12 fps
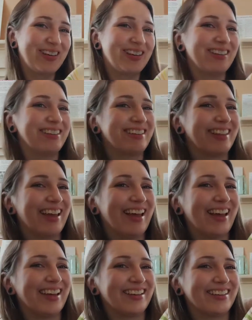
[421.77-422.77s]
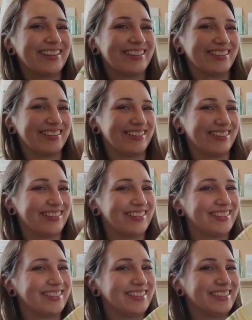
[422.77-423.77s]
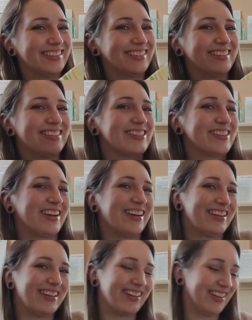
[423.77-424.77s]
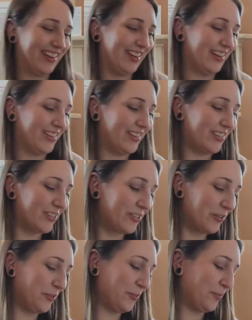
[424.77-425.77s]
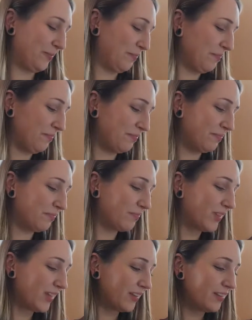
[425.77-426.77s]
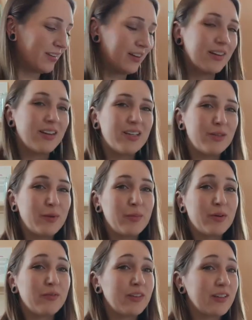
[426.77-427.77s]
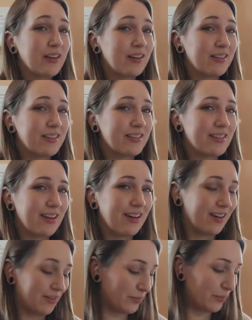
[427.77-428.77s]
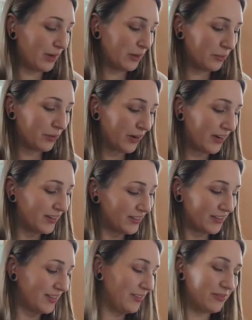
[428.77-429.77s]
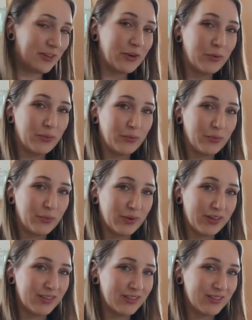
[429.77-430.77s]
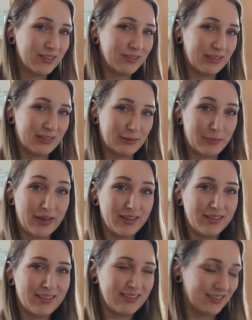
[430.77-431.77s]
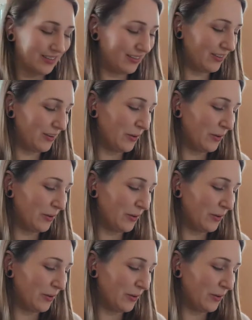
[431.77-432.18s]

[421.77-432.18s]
Get a load of that. That's right. So, to be perfectly honest, my brain doesn't even know what to expect. It's like